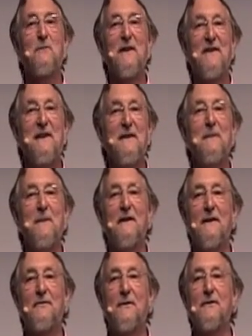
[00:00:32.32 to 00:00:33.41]
within the
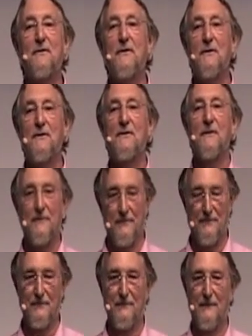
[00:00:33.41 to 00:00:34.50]
middle of confusion.
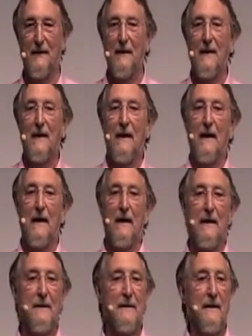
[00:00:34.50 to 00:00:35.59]

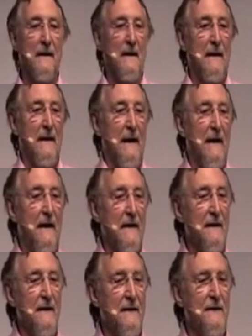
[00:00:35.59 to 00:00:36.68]

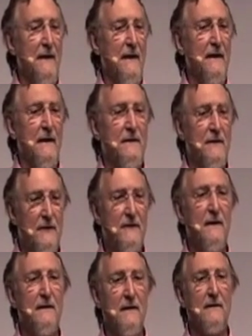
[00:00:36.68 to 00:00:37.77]
Harlene saying, I just
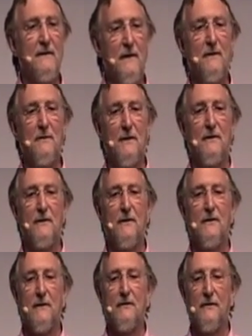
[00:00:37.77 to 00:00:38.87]
did not know what to
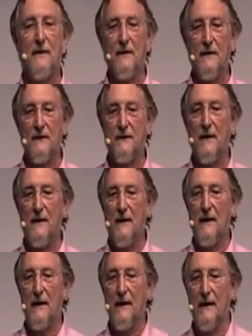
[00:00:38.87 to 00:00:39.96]
do at first.
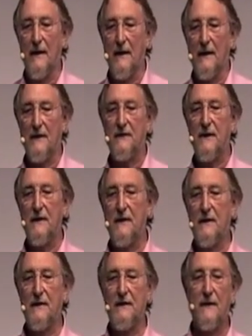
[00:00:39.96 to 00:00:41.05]
Sheila
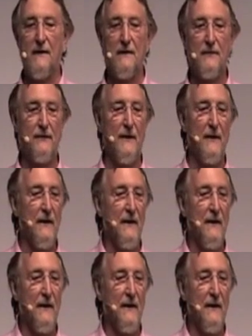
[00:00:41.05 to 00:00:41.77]
herself